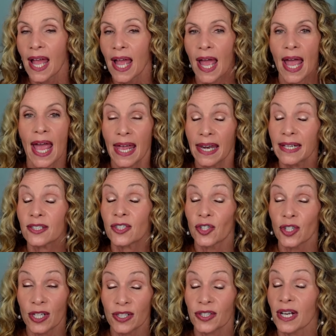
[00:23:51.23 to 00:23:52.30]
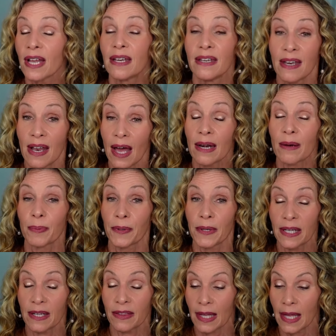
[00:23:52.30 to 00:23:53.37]
and it's just not a
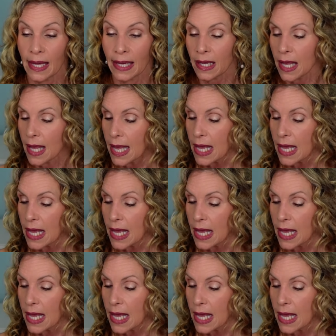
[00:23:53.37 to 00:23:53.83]
pretty thing.